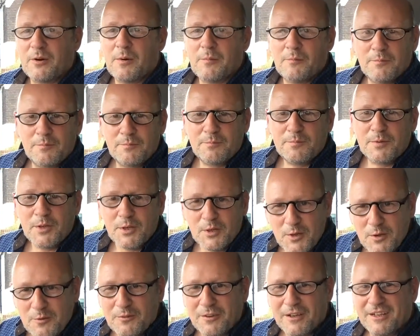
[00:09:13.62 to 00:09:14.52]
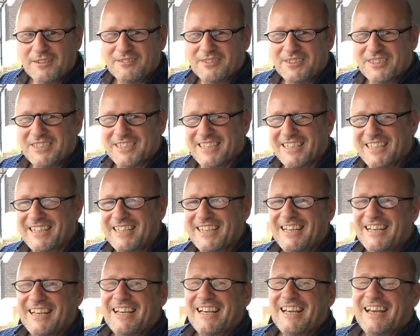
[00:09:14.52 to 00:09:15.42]
maneuver routine,
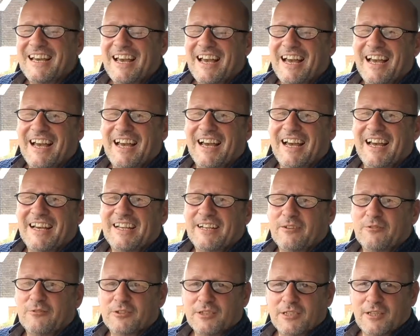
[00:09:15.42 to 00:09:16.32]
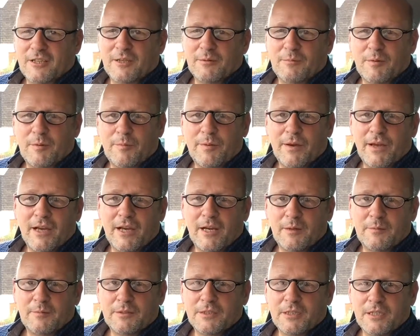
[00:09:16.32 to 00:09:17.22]
and also the prepare,
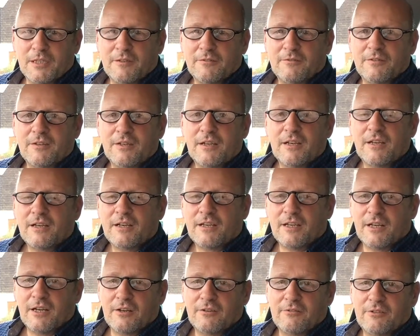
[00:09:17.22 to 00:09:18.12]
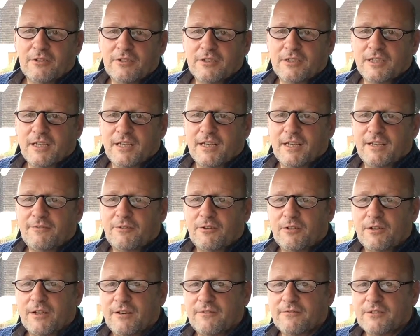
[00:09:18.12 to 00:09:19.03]
observe, go routine if
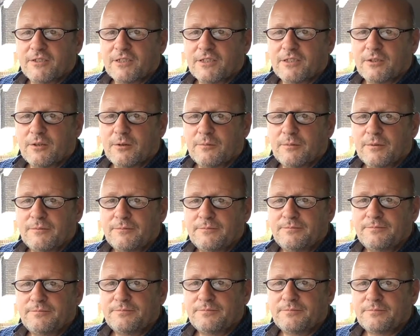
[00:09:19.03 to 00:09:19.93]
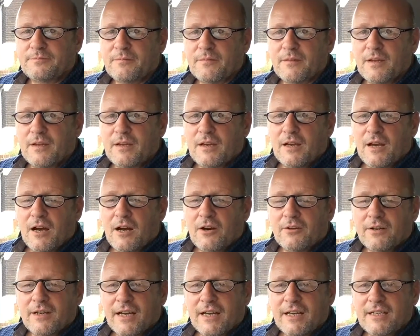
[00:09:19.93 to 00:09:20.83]
you have to stop.
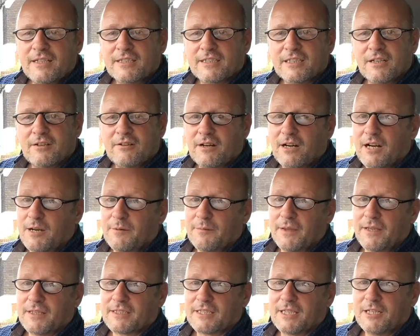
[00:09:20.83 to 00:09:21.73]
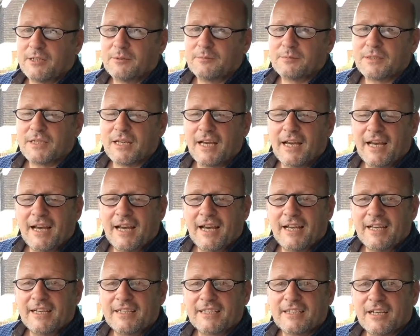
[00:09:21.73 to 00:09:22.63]
Okay, so I hope that's helped,
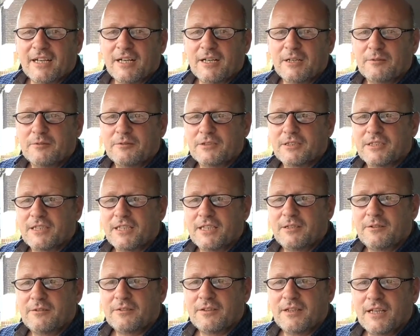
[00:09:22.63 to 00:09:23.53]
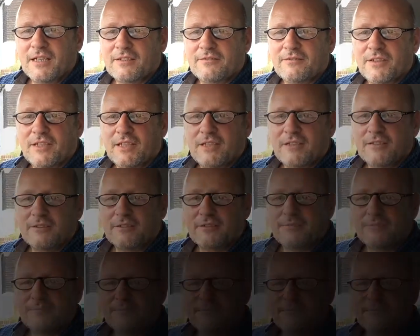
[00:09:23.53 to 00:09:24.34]
and I will see you on the next videos.